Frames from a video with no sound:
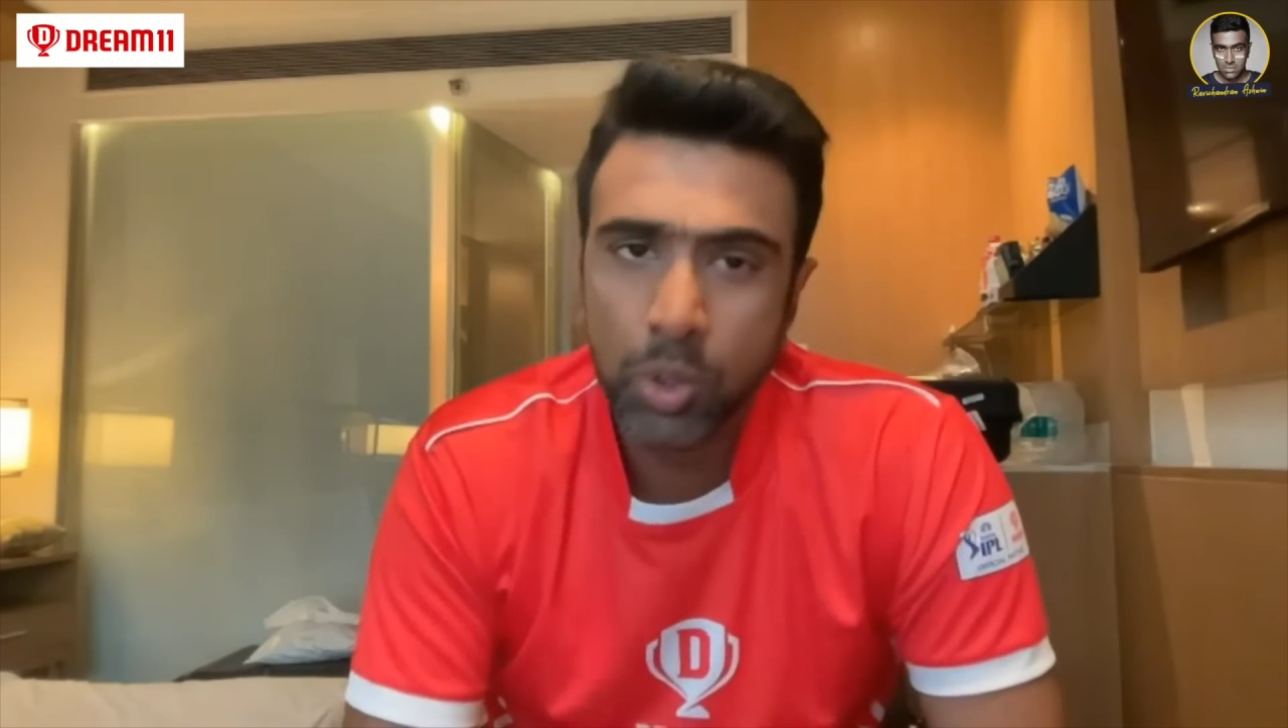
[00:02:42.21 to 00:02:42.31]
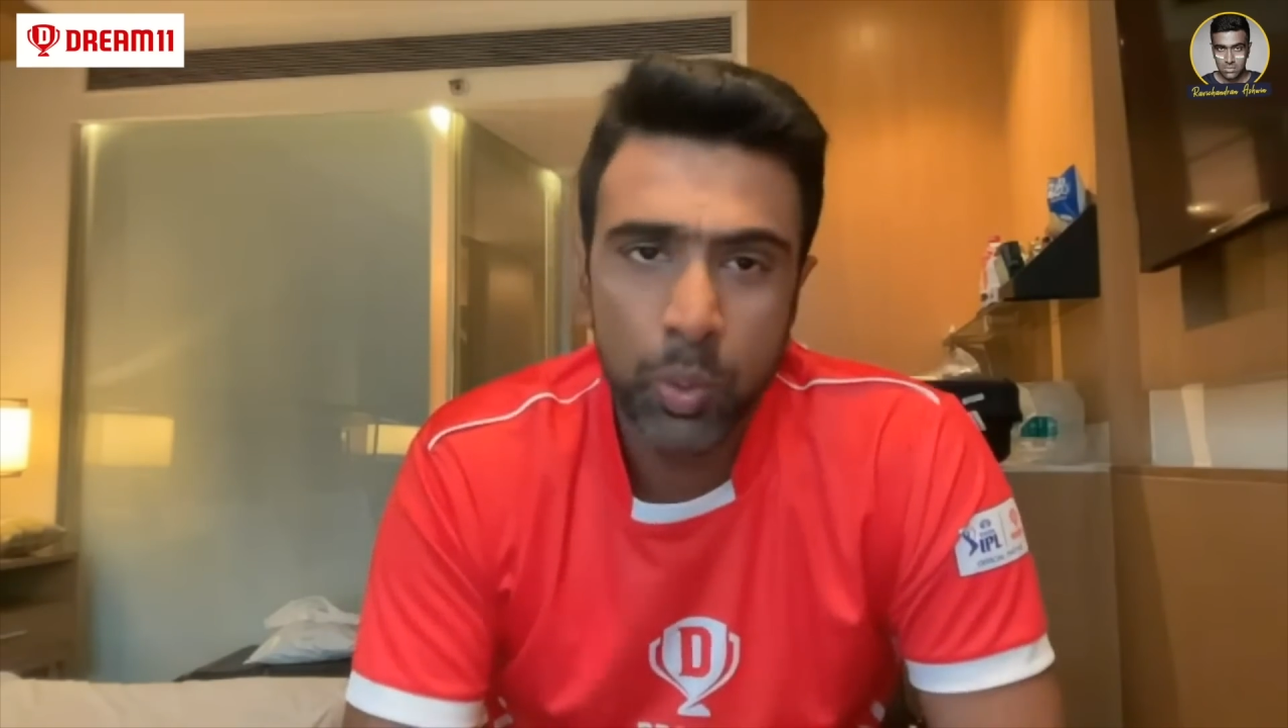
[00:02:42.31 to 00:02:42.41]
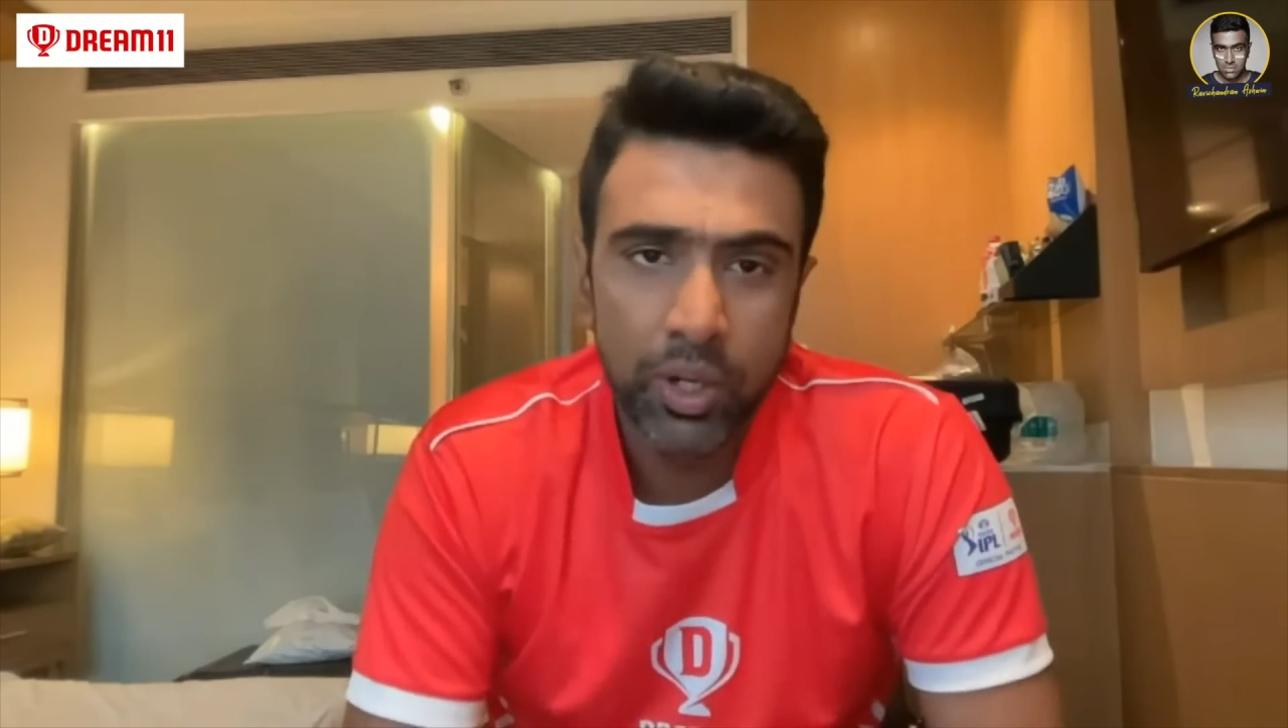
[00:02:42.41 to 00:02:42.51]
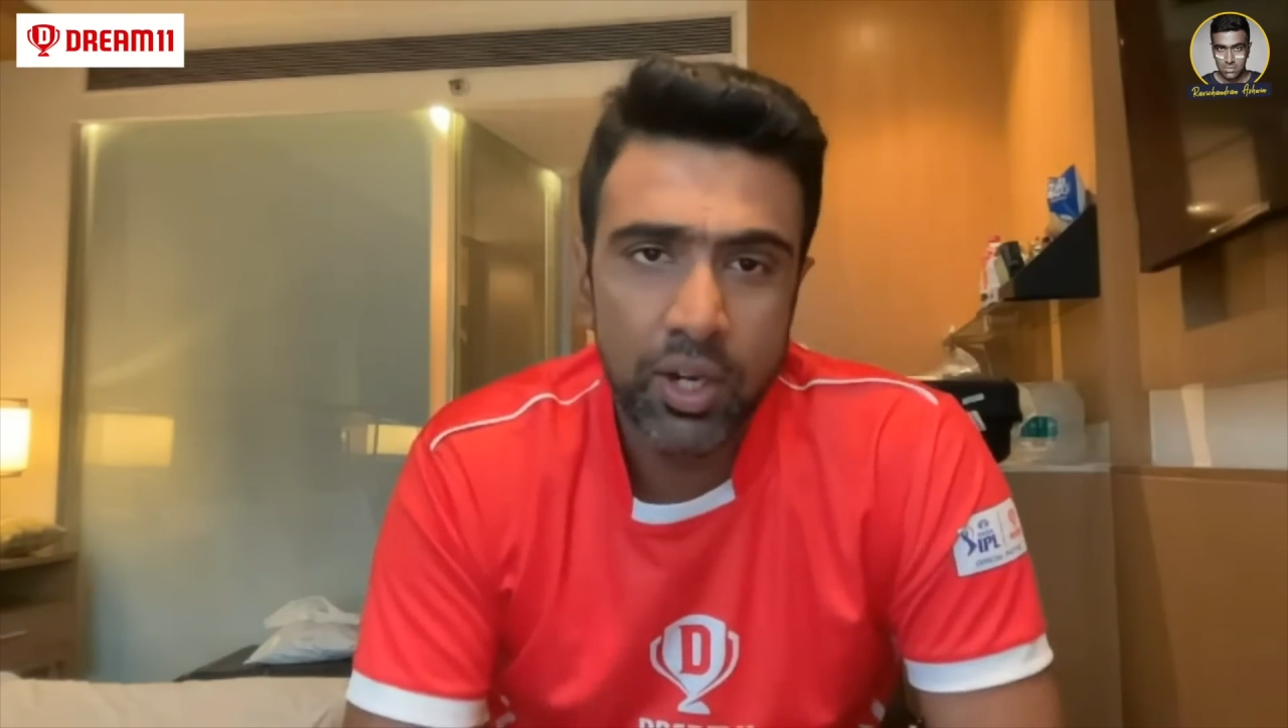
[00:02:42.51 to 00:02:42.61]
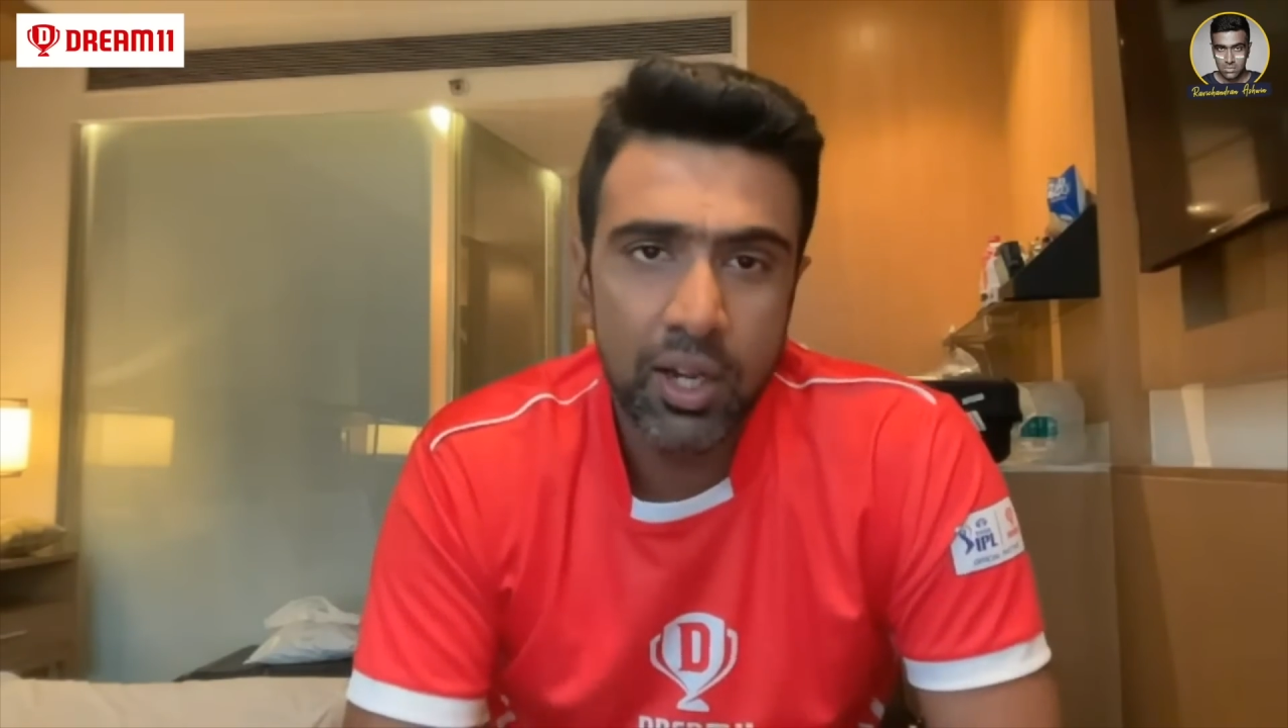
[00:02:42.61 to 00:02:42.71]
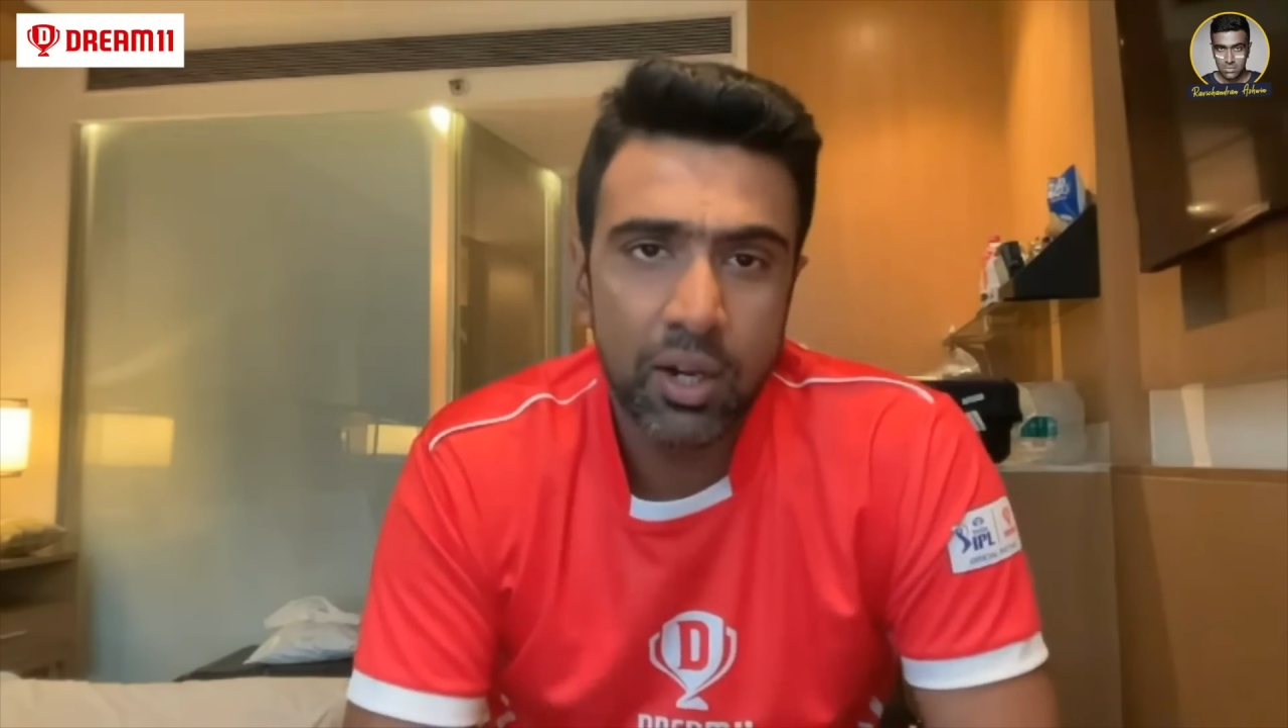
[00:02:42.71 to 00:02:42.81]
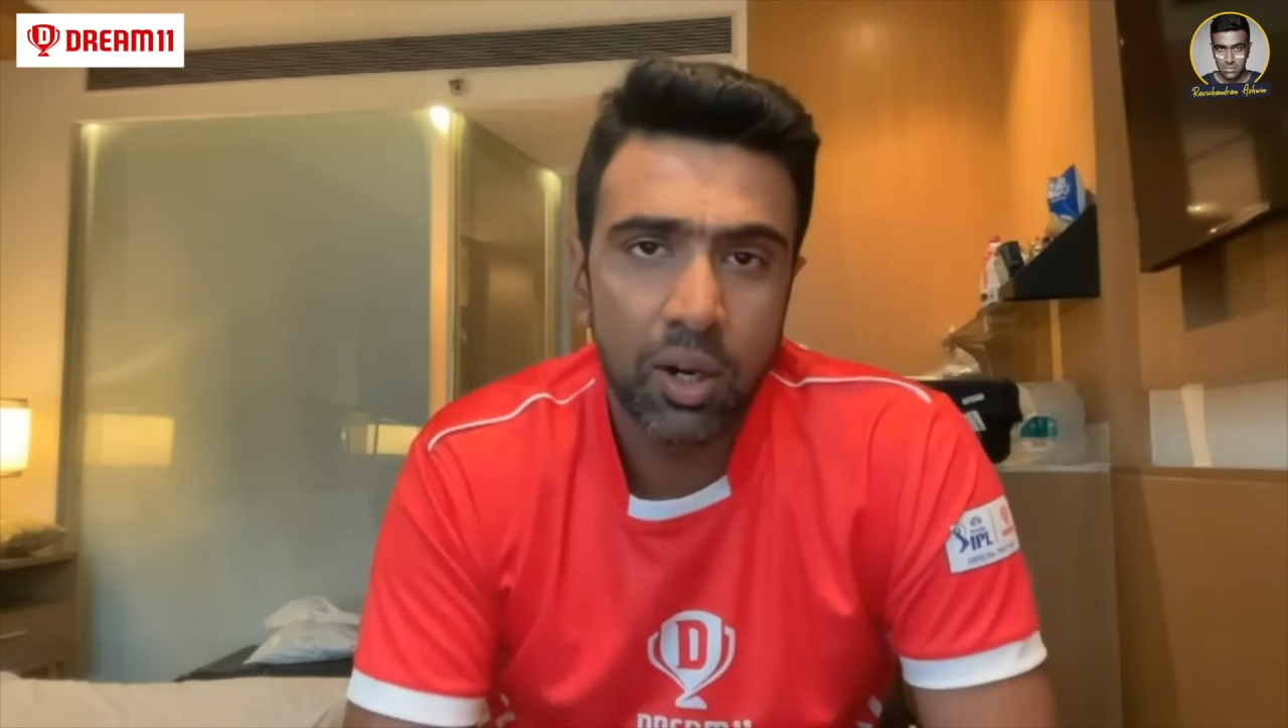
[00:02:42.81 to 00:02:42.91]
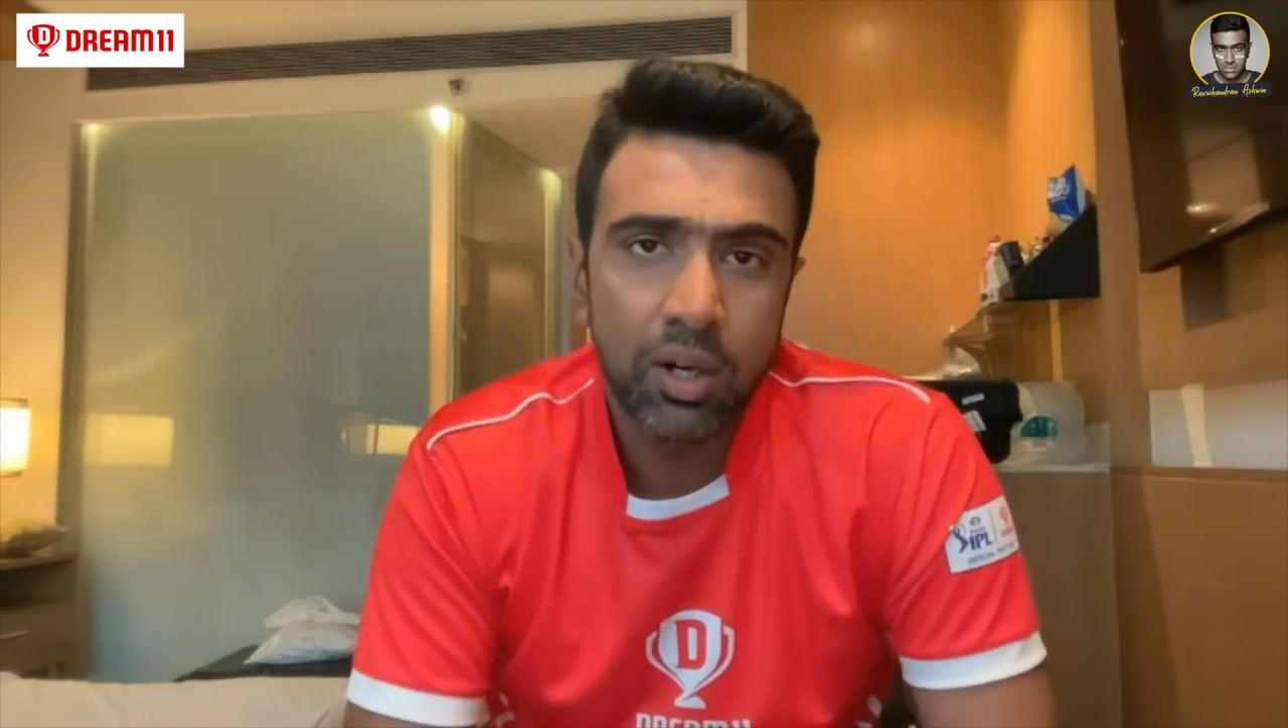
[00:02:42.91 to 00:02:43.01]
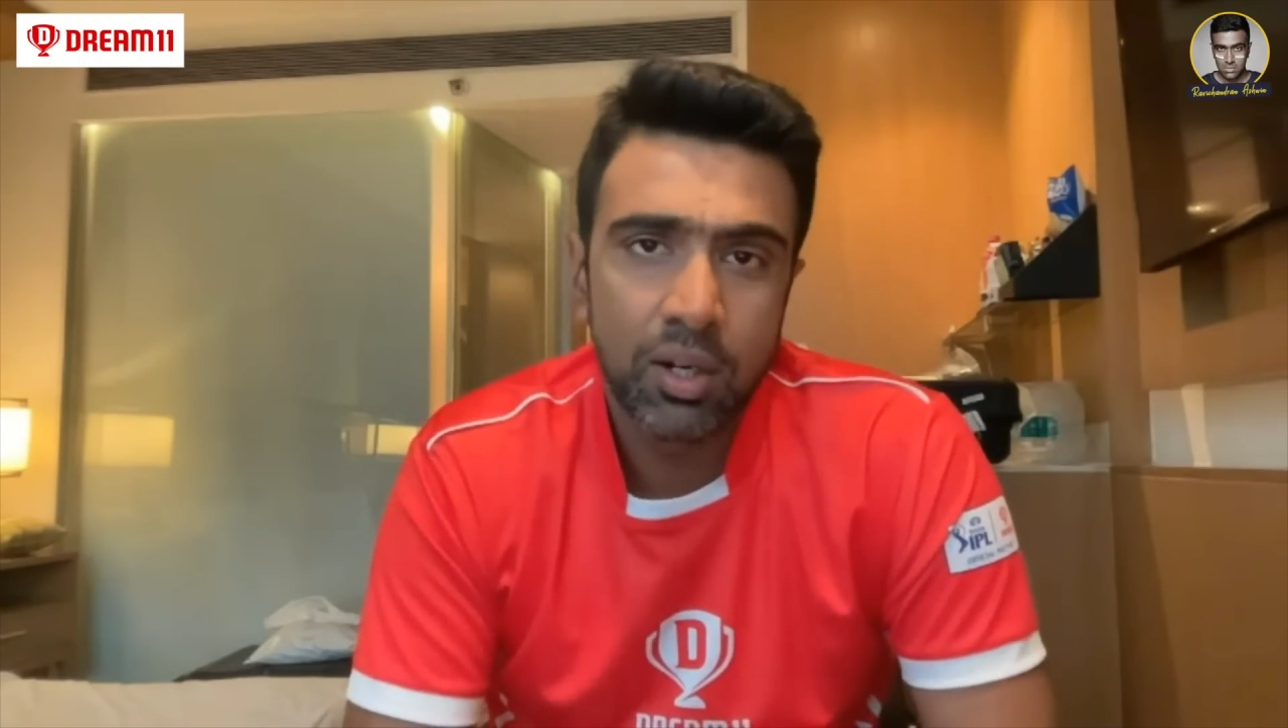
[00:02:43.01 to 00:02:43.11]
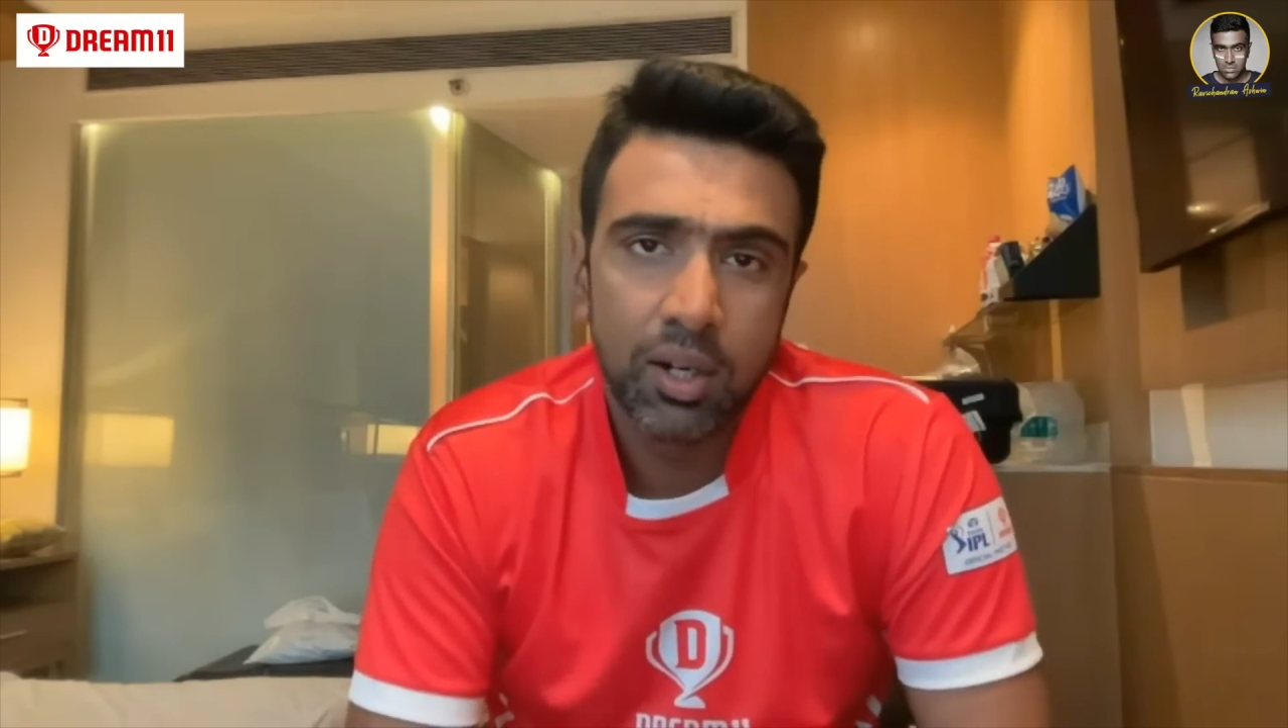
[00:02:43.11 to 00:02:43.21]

Quinton de Kock.